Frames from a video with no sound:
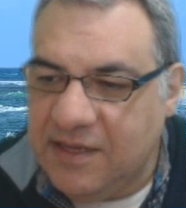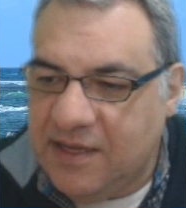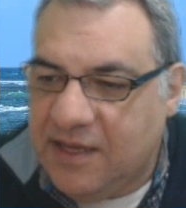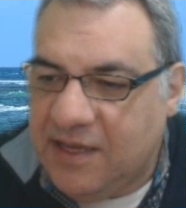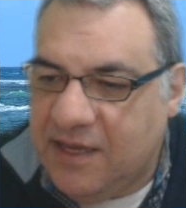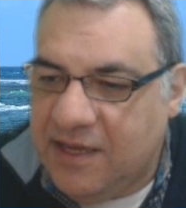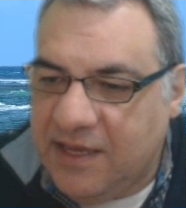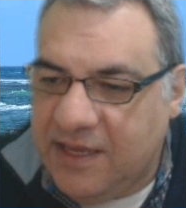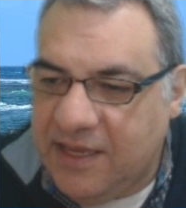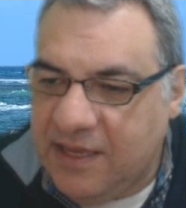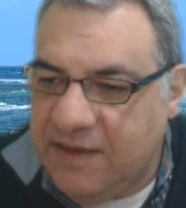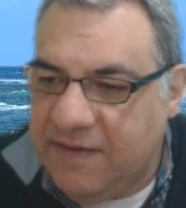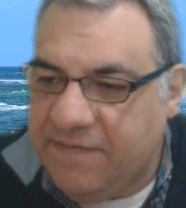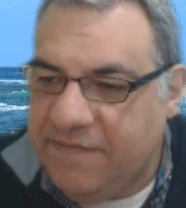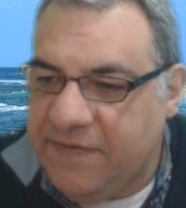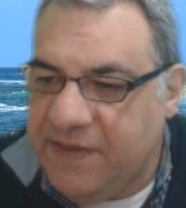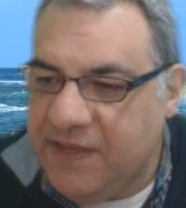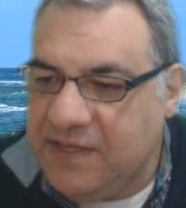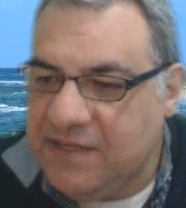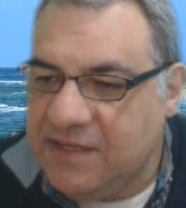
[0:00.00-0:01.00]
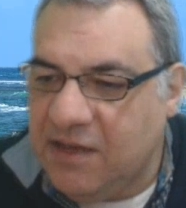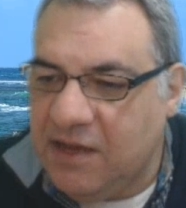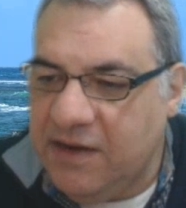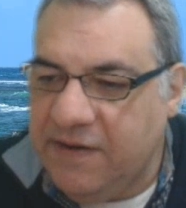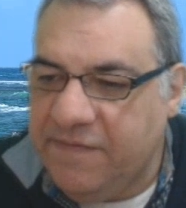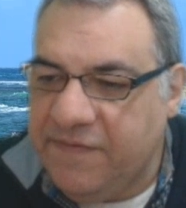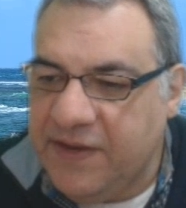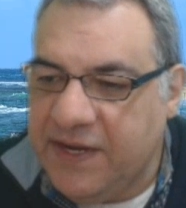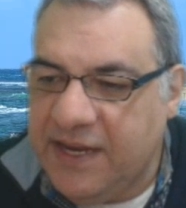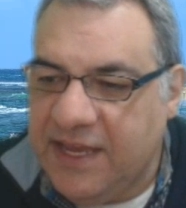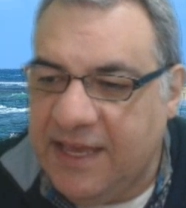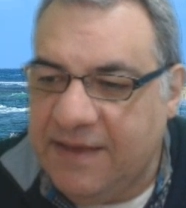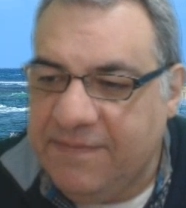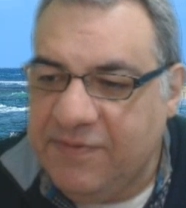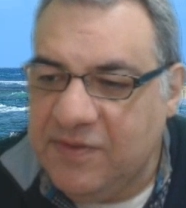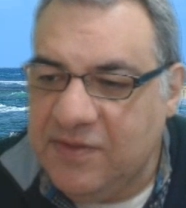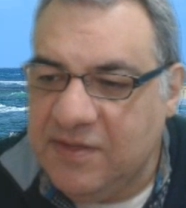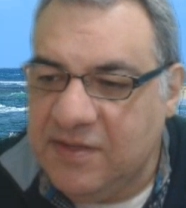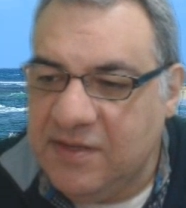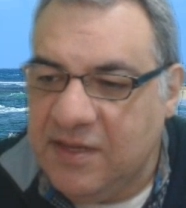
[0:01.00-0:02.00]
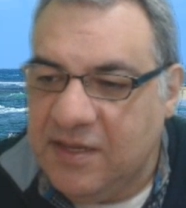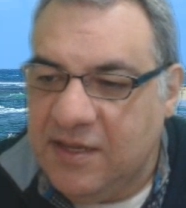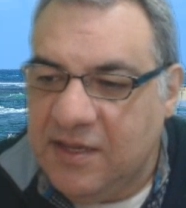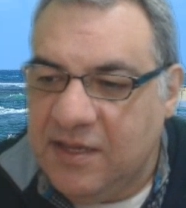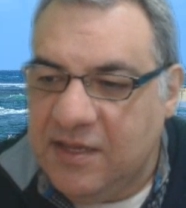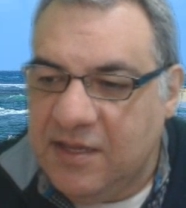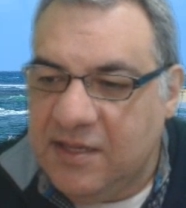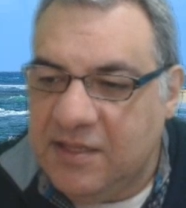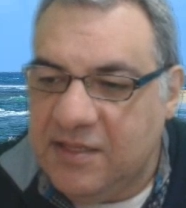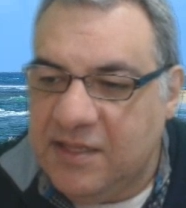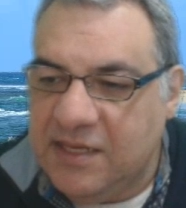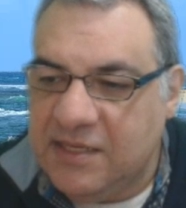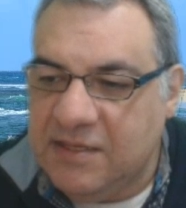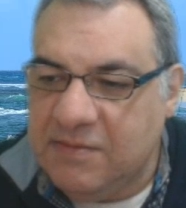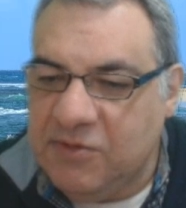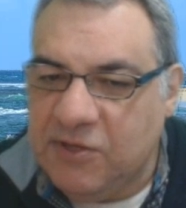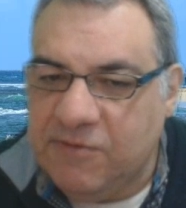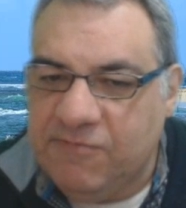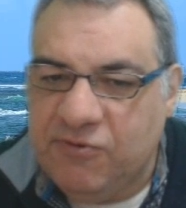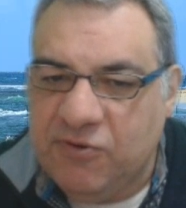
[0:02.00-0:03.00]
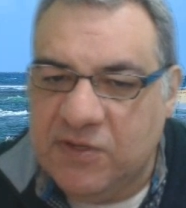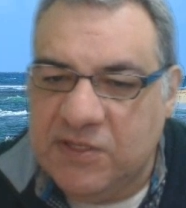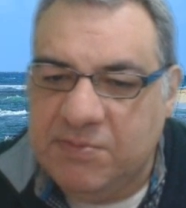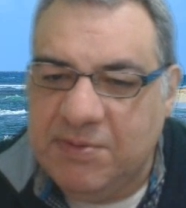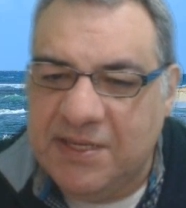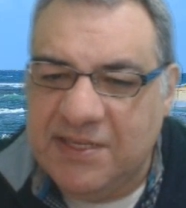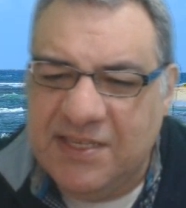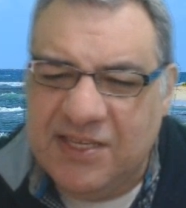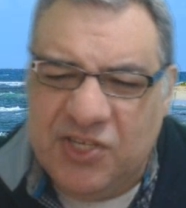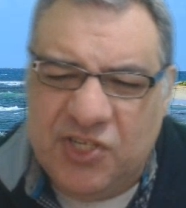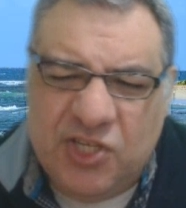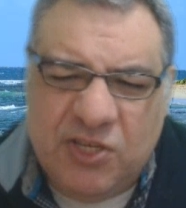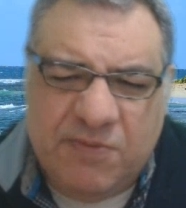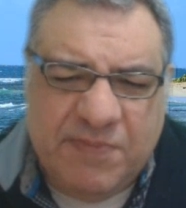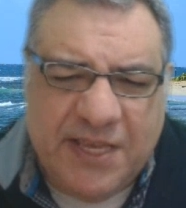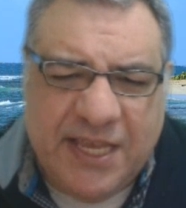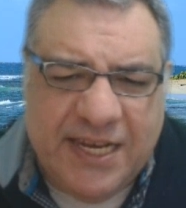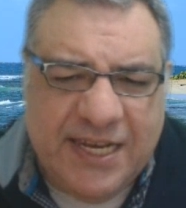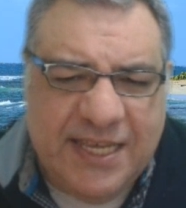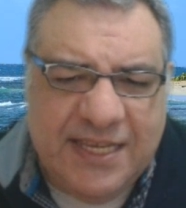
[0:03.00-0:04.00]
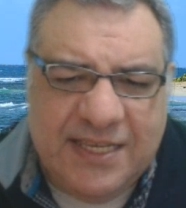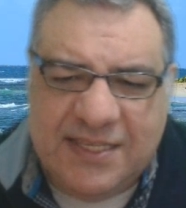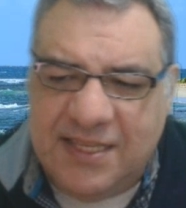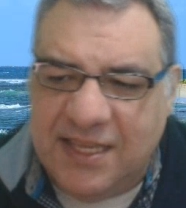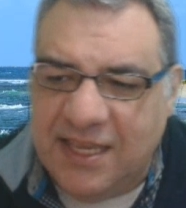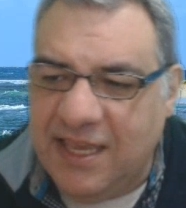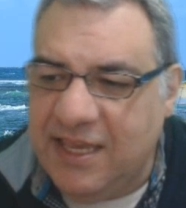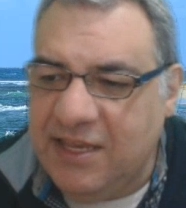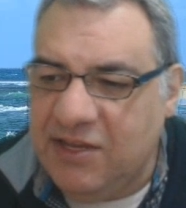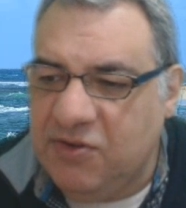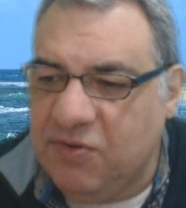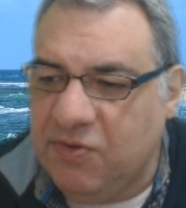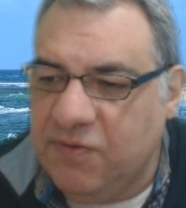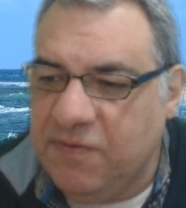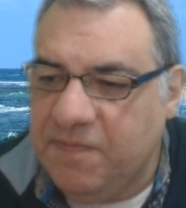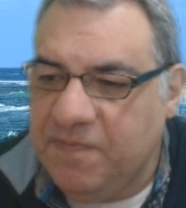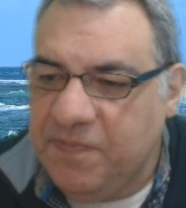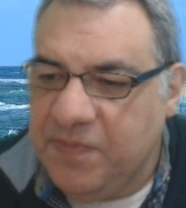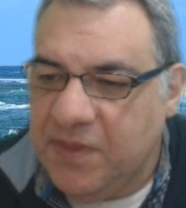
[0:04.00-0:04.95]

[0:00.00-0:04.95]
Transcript: If this kind of thing happened, there's some good prospects, and it should be at least equal.